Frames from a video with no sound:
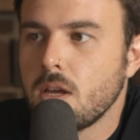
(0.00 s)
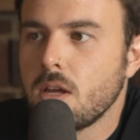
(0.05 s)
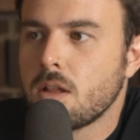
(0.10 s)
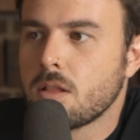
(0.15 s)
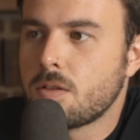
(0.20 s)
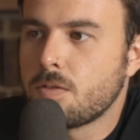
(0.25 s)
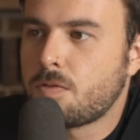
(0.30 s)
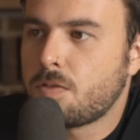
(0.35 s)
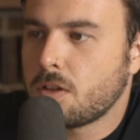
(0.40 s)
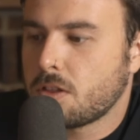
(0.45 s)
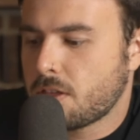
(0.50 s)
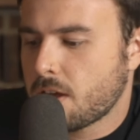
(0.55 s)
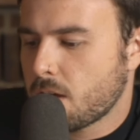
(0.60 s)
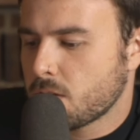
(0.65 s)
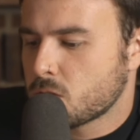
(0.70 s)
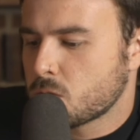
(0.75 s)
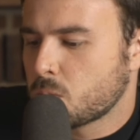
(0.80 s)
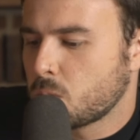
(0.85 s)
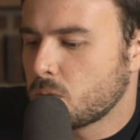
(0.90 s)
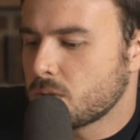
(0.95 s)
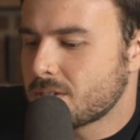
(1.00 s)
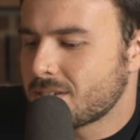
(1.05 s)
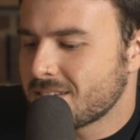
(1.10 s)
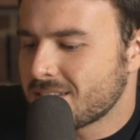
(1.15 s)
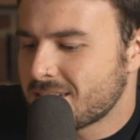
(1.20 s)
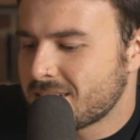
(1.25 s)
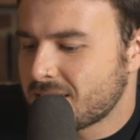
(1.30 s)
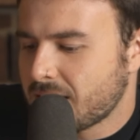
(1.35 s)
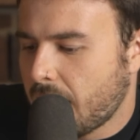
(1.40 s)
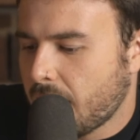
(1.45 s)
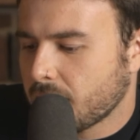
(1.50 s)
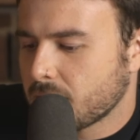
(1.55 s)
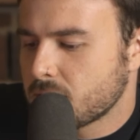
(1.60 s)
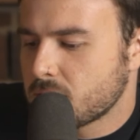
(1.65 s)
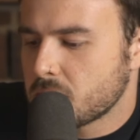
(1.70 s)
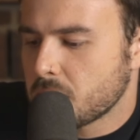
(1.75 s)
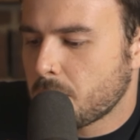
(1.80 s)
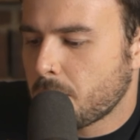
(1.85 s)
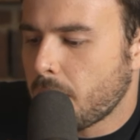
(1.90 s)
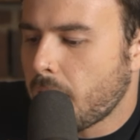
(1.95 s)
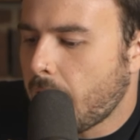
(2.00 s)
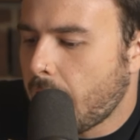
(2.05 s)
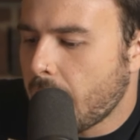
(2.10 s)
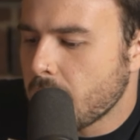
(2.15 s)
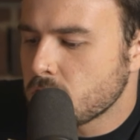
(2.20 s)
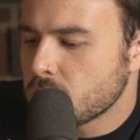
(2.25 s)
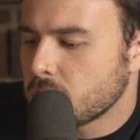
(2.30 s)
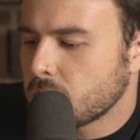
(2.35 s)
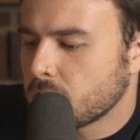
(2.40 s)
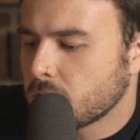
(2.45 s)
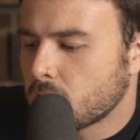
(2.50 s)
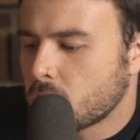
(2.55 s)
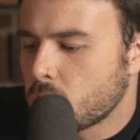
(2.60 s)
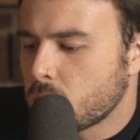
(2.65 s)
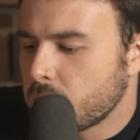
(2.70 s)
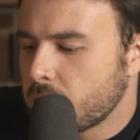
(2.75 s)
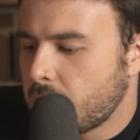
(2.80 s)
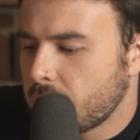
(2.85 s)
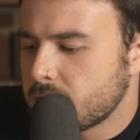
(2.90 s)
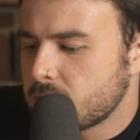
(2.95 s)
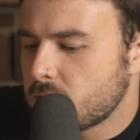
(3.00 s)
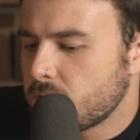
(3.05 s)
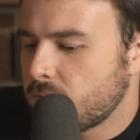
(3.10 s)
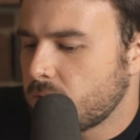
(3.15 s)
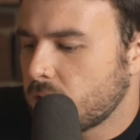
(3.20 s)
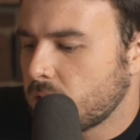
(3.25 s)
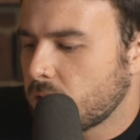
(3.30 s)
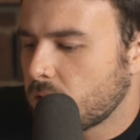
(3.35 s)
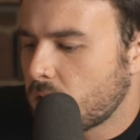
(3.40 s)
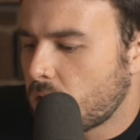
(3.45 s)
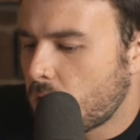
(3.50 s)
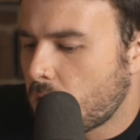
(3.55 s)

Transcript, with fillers: The fifth house rules sex, passion, creativity,